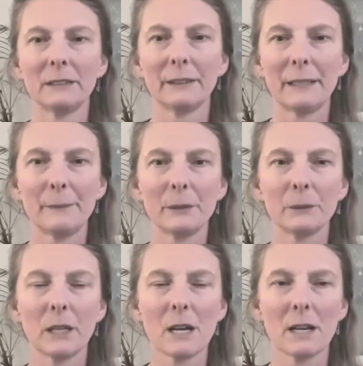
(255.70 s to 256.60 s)
So here we
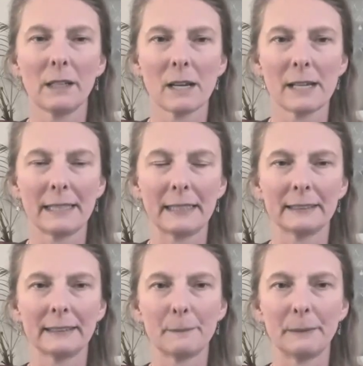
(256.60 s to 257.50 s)
all are, lying
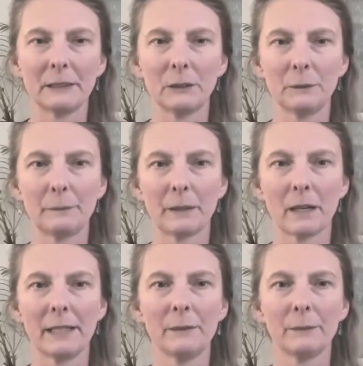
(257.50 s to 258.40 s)
in
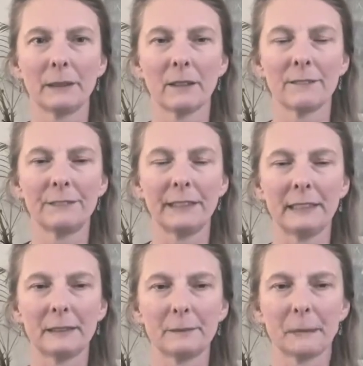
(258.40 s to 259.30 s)
semi-supine with our
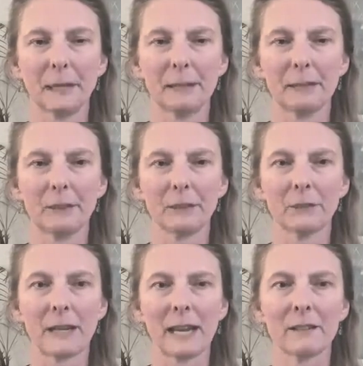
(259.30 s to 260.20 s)
feet placed on the
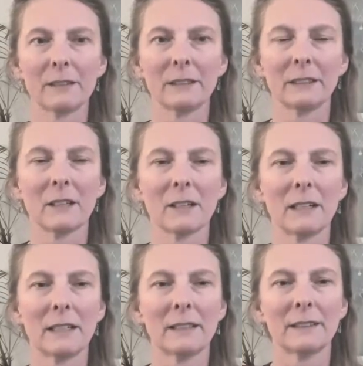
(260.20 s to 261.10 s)
ground and
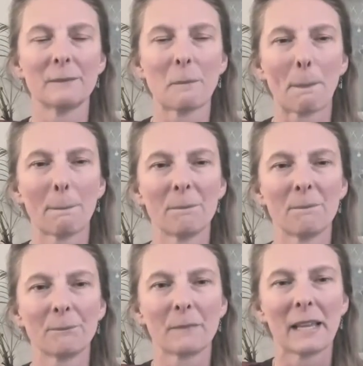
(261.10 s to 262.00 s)
our
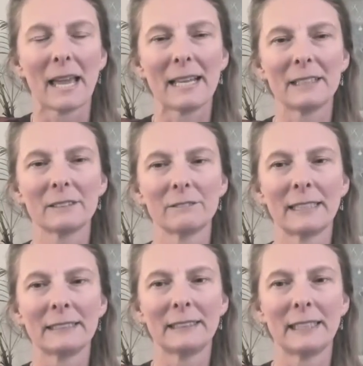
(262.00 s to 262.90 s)
head
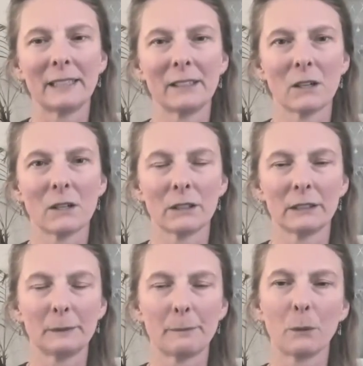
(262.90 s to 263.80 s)
resting
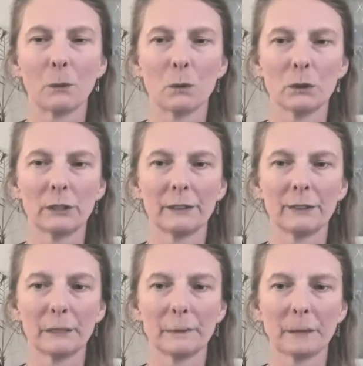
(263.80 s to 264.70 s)
on a support
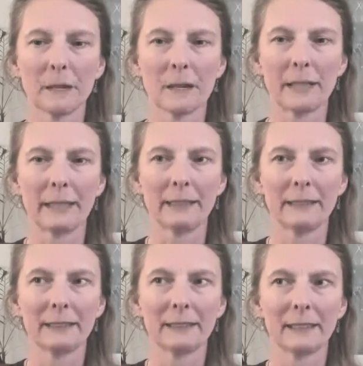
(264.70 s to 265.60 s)
of some
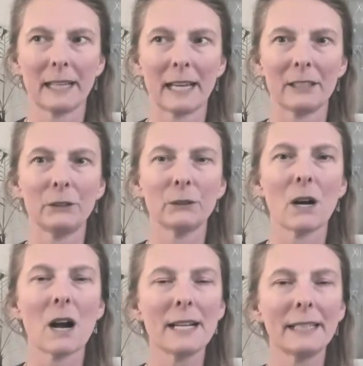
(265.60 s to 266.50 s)
kind, and
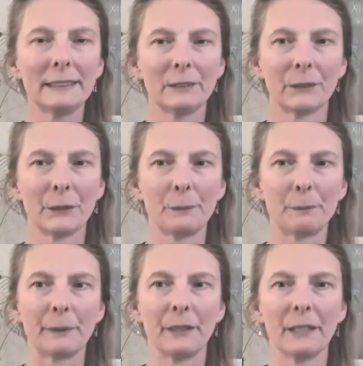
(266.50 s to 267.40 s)
your eyes are
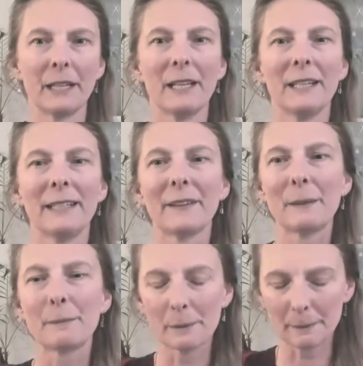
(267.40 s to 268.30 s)
open. Now,
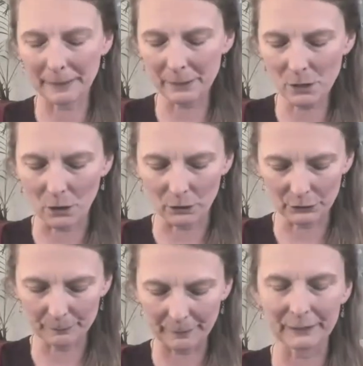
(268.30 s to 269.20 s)
they're probably
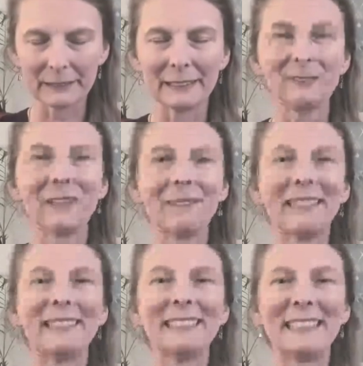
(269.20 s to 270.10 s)
not, because it's
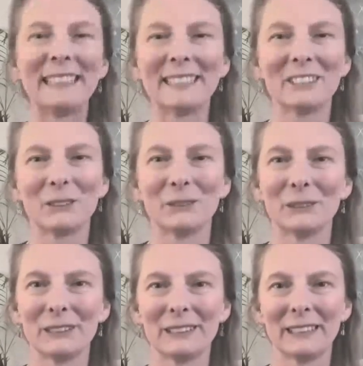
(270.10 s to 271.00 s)
very
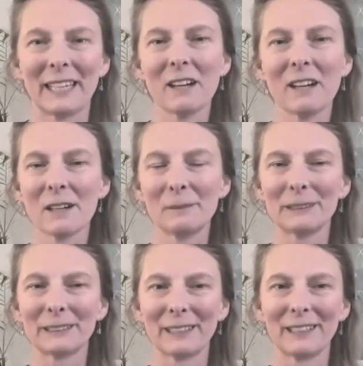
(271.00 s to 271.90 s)
instinctual to say, oh,
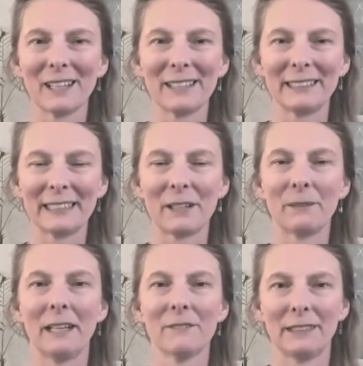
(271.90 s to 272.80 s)
I'm just going to lie
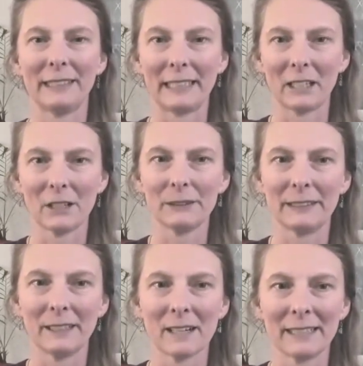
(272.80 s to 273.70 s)
down. Lovely,
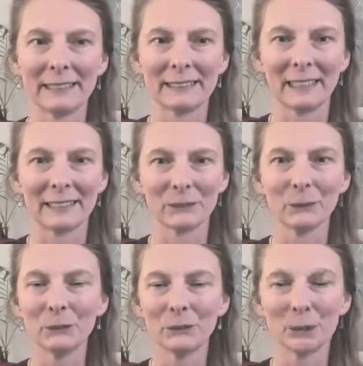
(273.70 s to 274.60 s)
close the eyes, let's
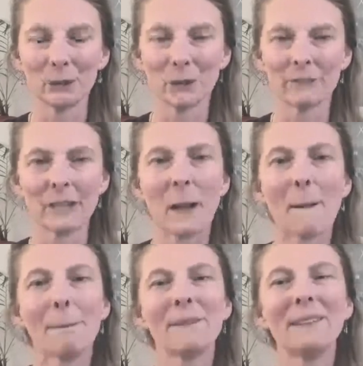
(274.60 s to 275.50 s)
all nod off.
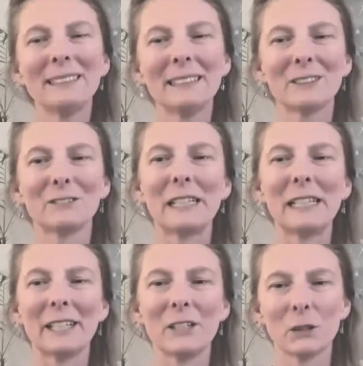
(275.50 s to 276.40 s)
But this isn't
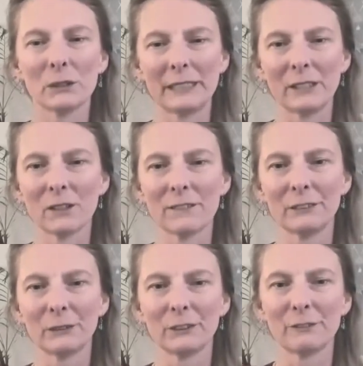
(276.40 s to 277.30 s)
really a nodding
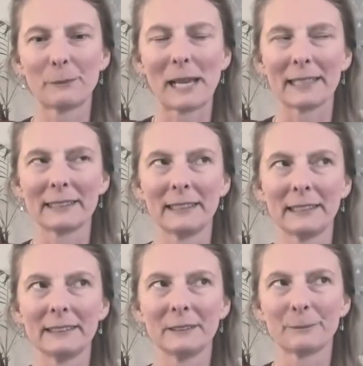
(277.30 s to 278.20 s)
off sort of
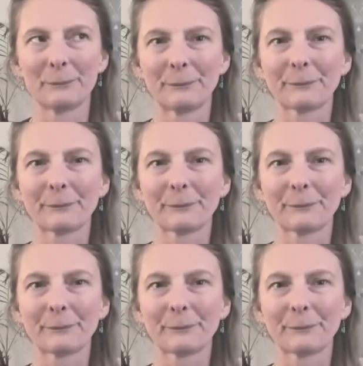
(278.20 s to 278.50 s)
practice.